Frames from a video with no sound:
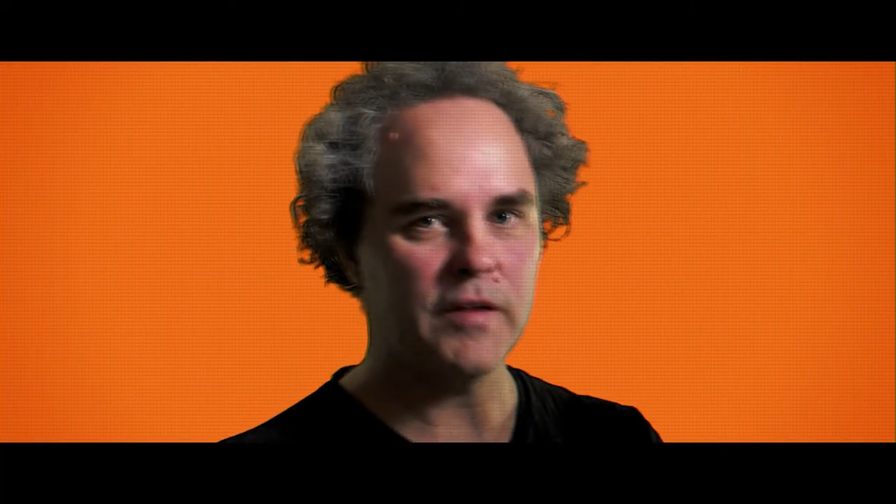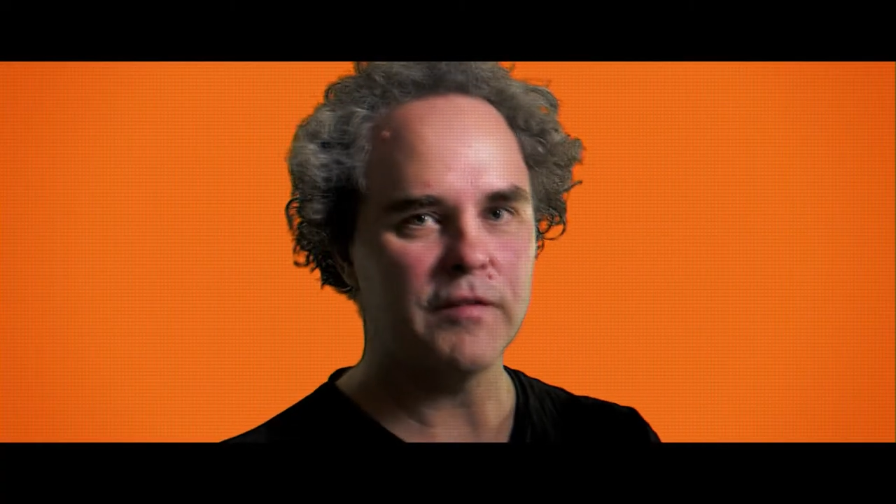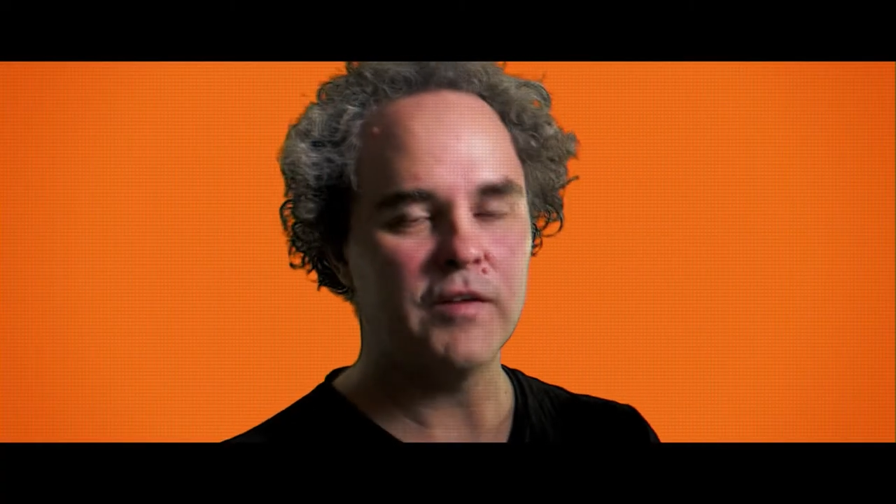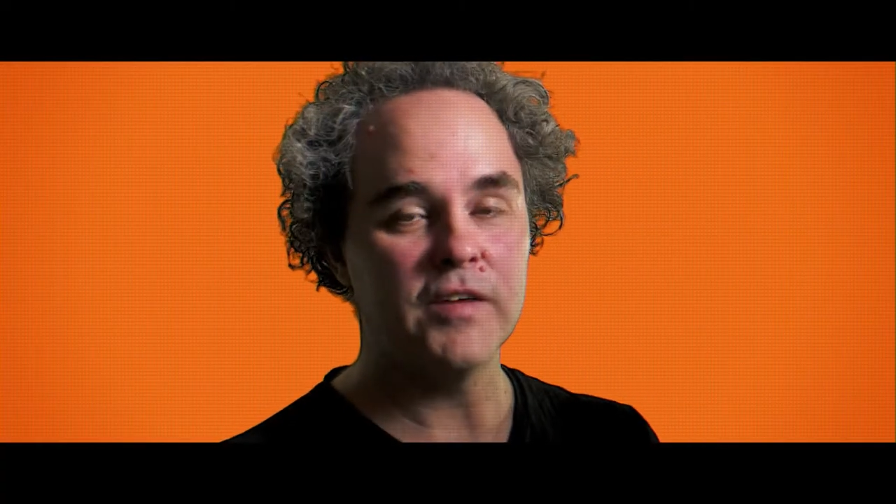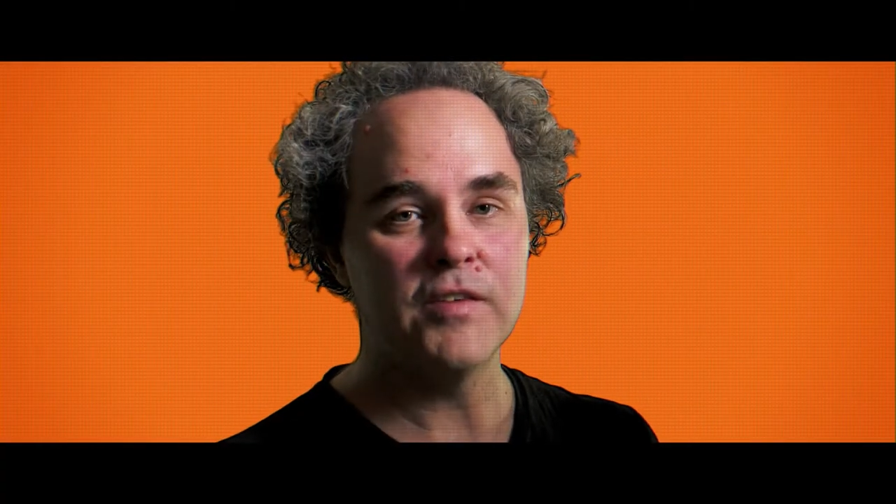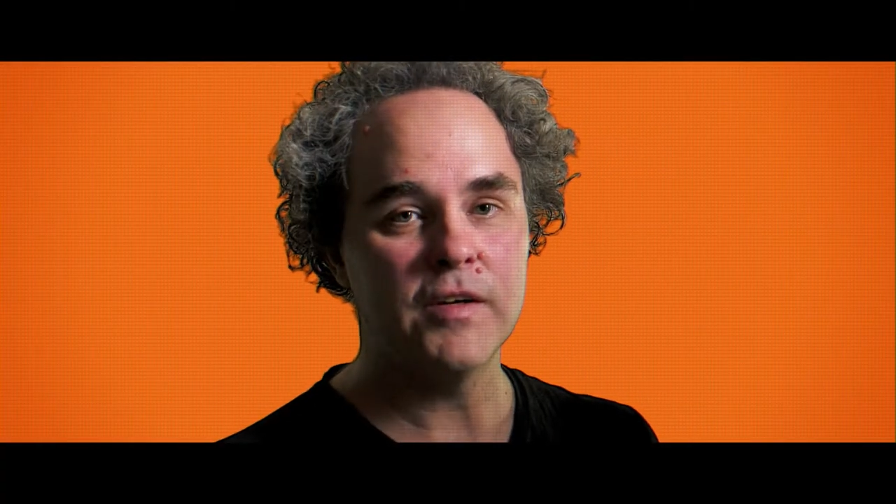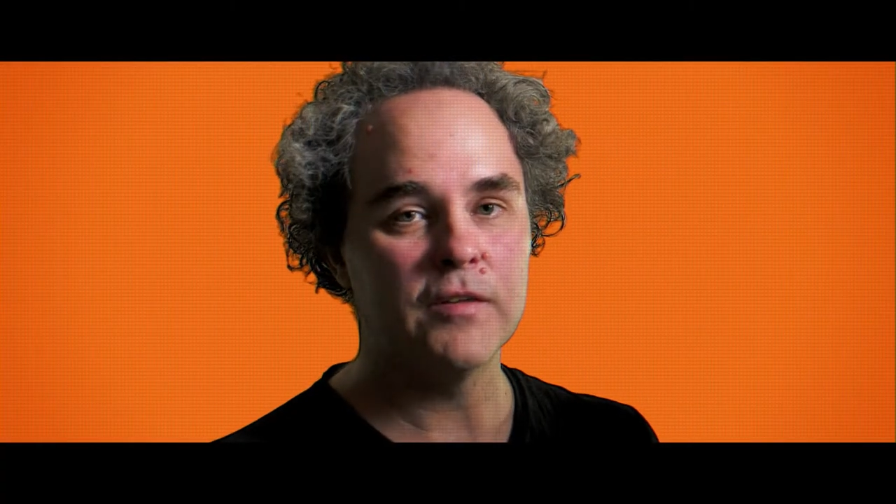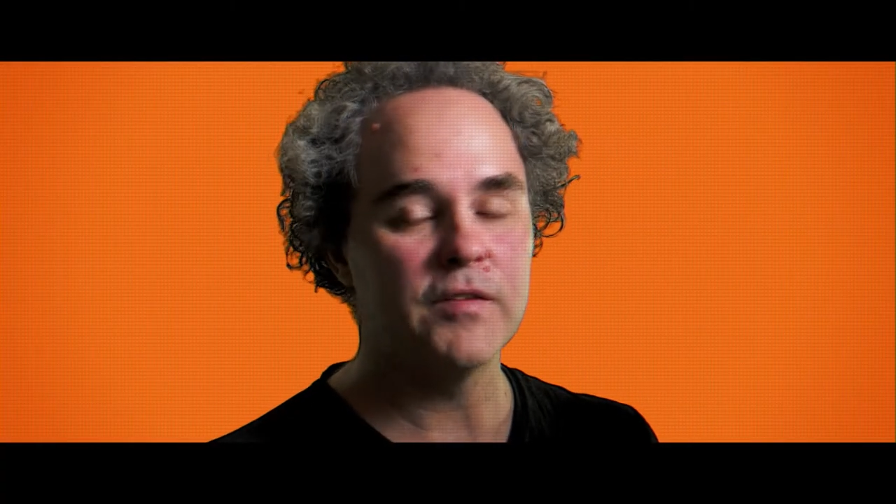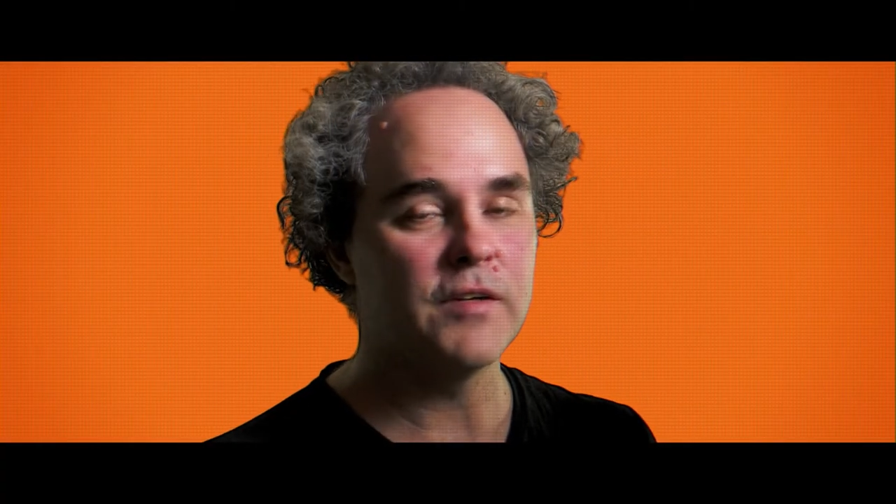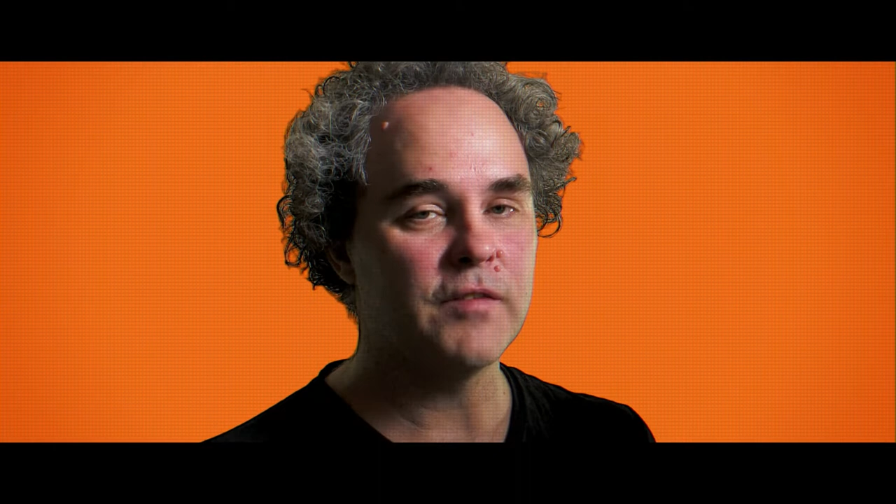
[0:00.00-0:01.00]
frontier of
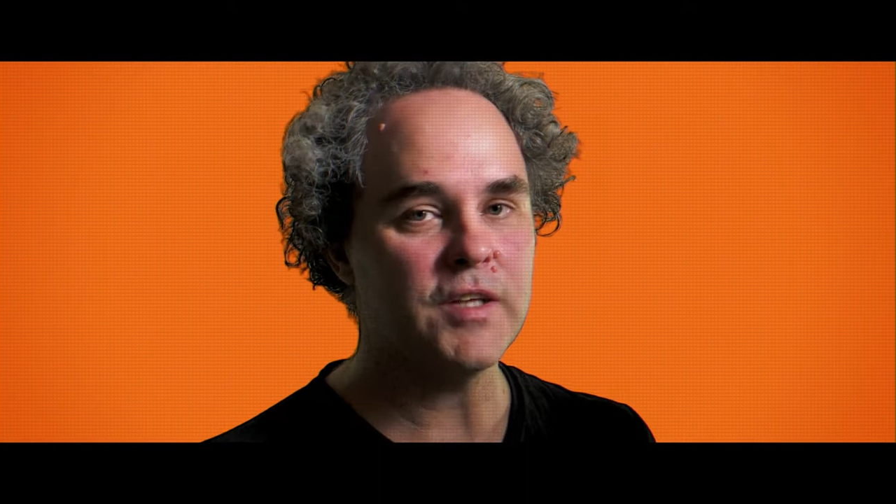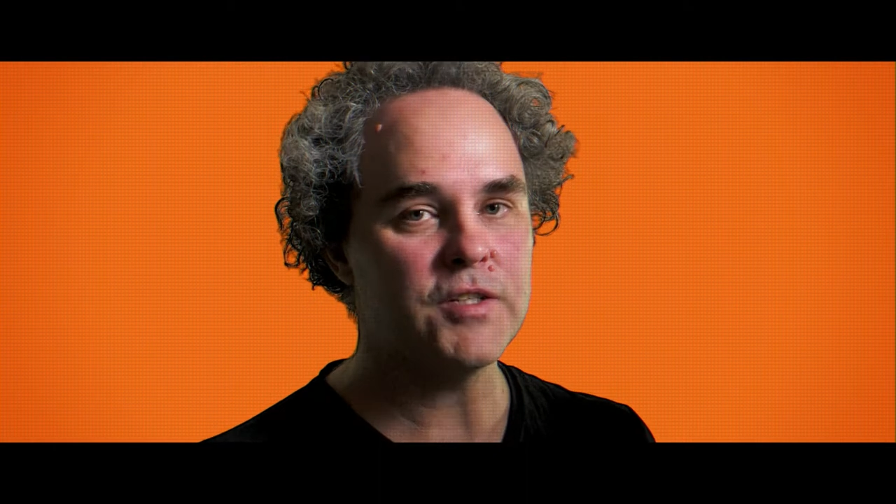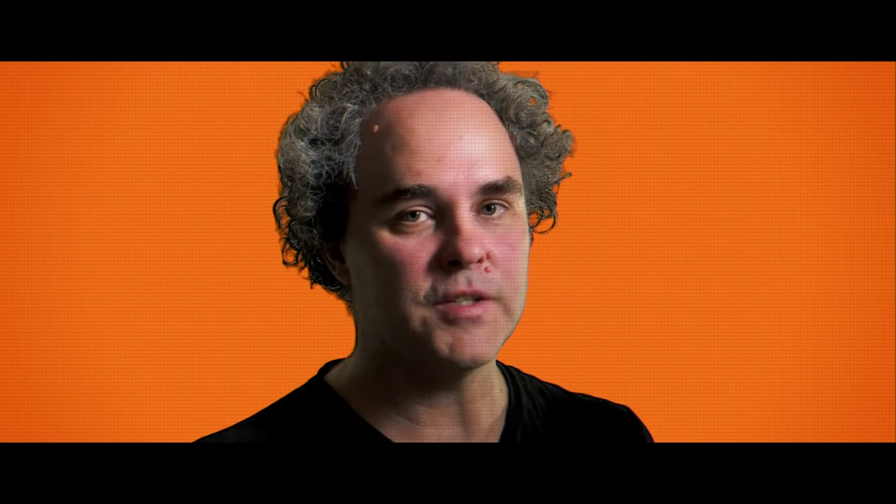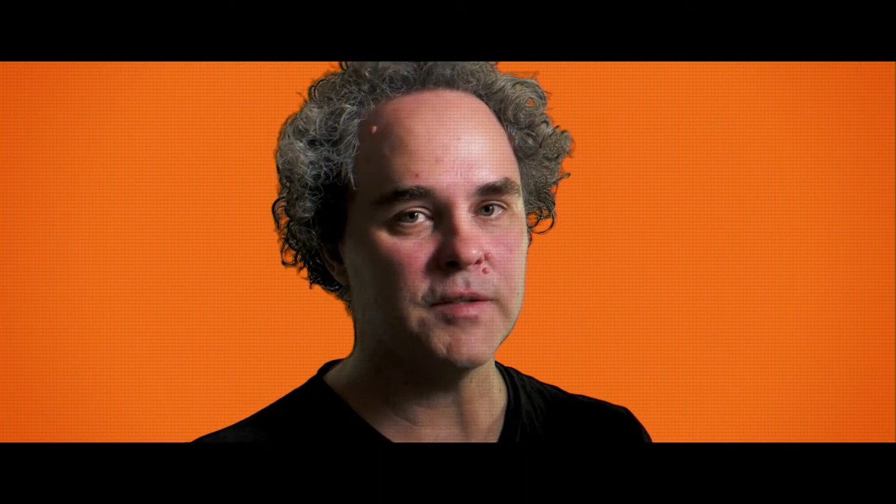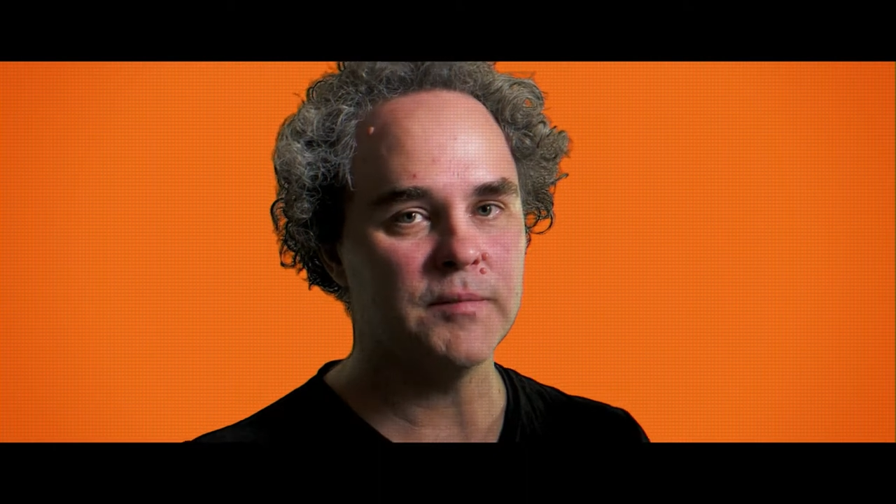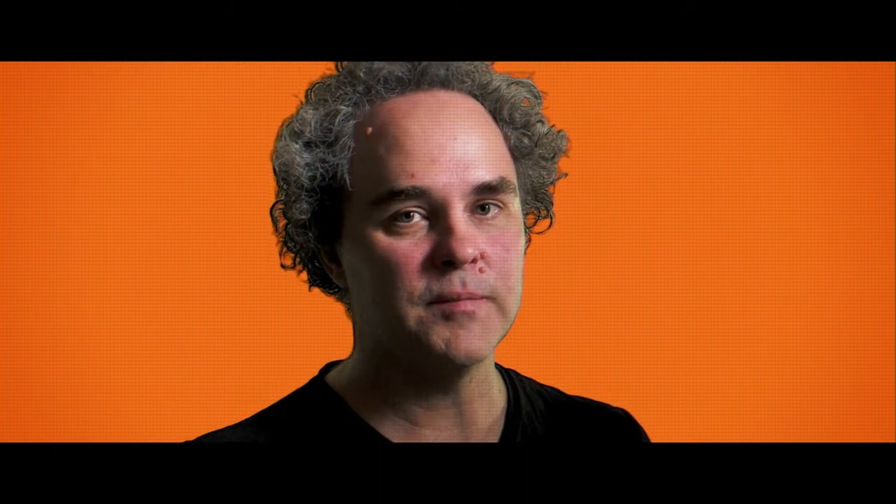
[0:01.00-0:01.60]
innovation?